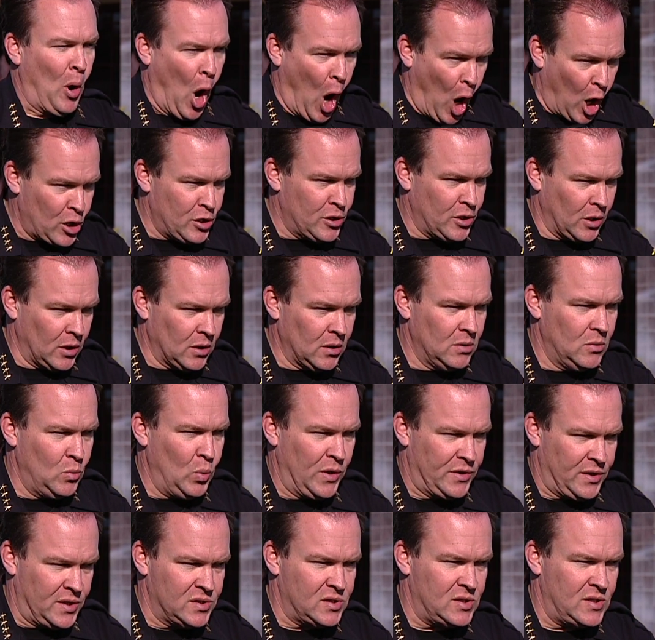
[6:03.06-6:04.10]
partner
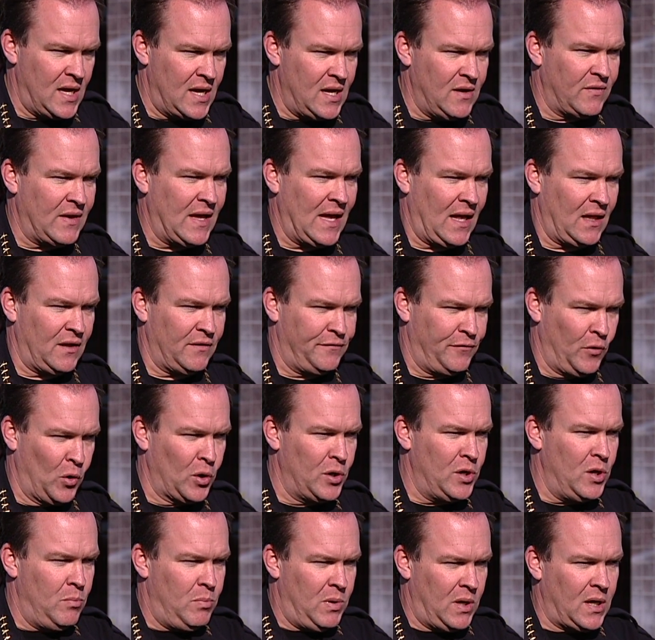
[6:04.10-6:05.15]
with the state of
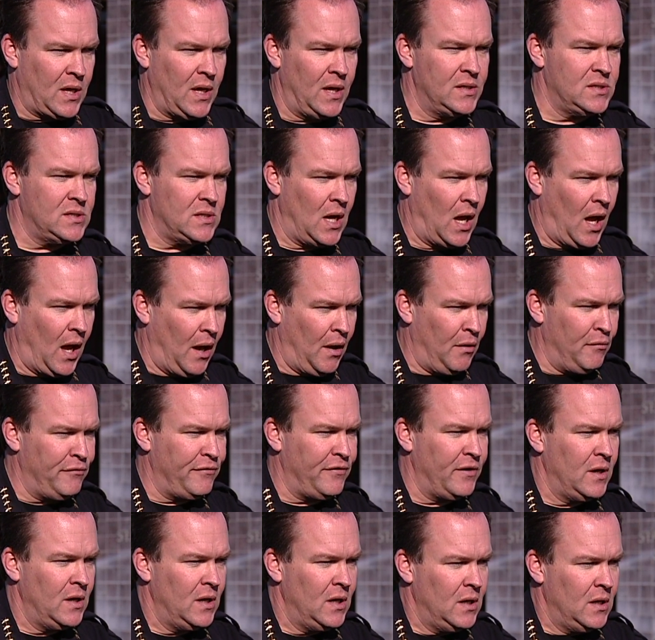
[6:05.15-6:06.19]
California because
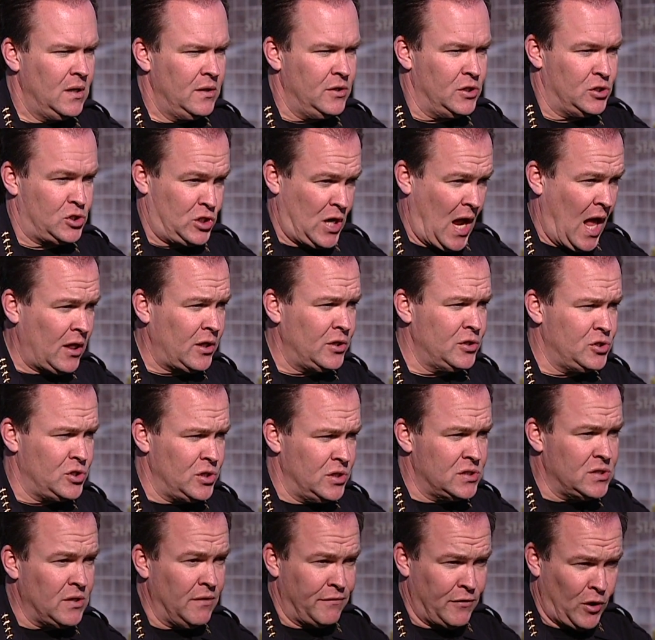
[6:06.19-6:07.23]
of the
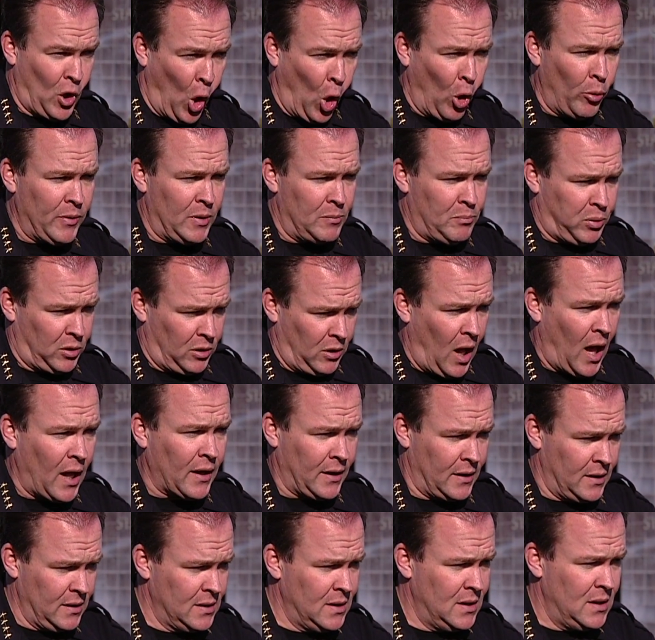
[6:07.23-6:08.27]
challenges of Coleman
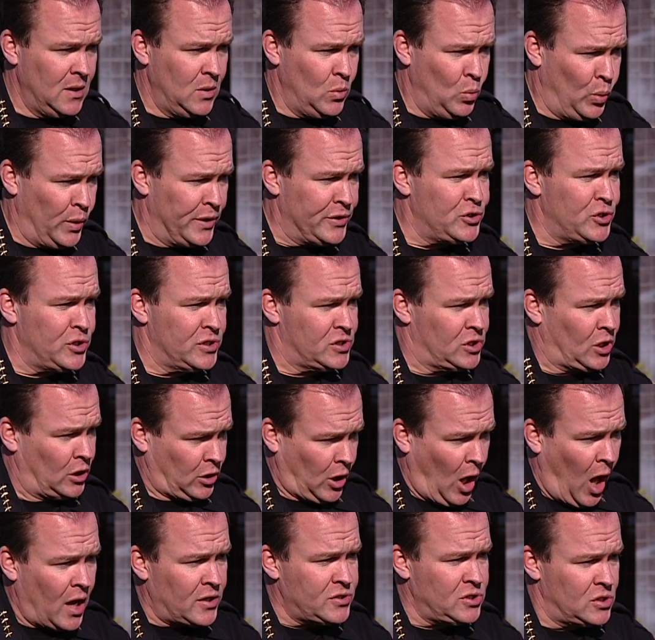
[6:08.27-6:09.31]
Plata, which is the
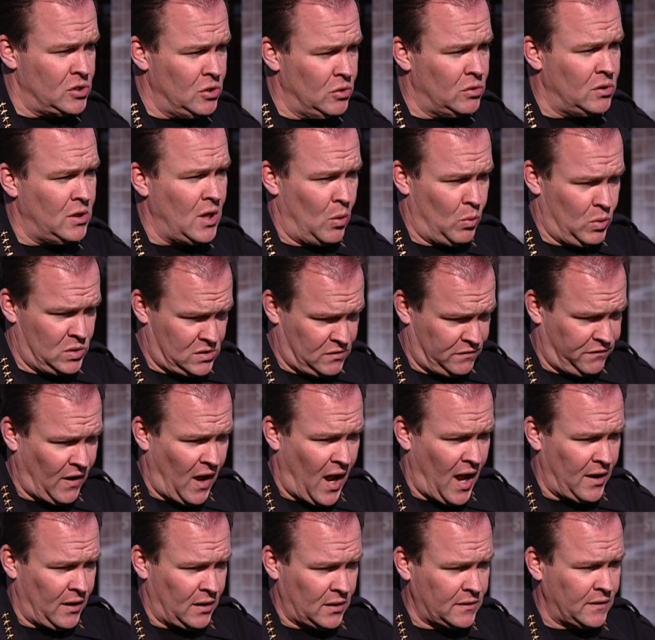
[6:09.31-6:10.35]
lawsuit that was
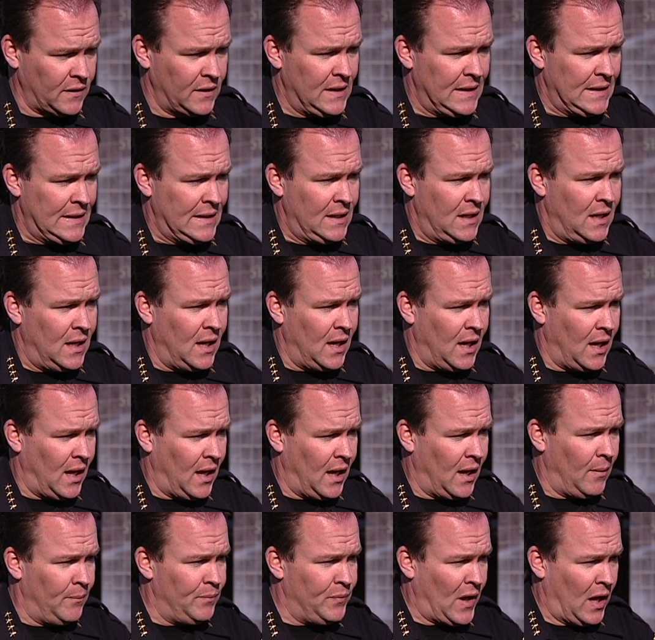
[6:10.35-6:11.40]
filed
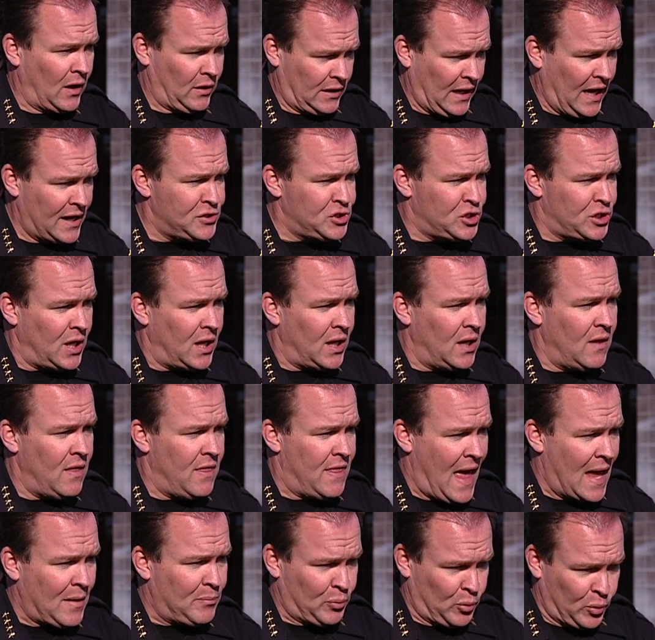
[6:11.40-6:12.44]
um, alleging
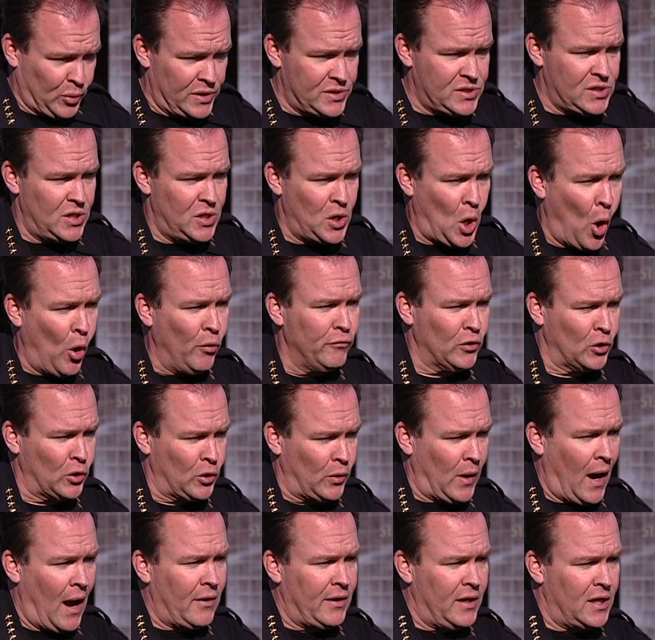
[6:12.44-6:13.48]
that prison
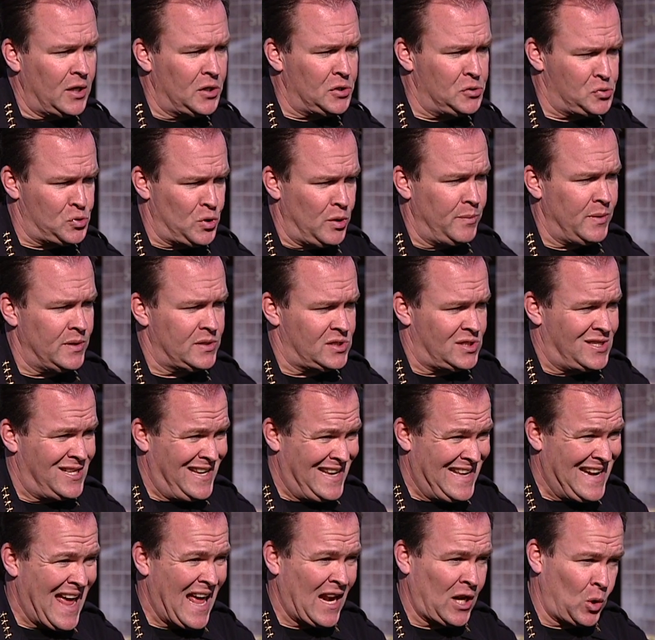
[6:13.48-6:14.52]
overcrowding contributes to
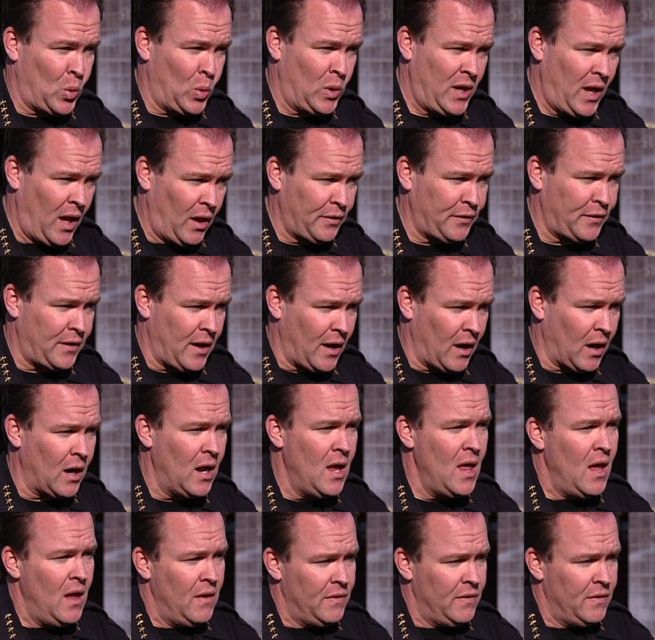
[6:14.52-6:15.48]
inadequate health care.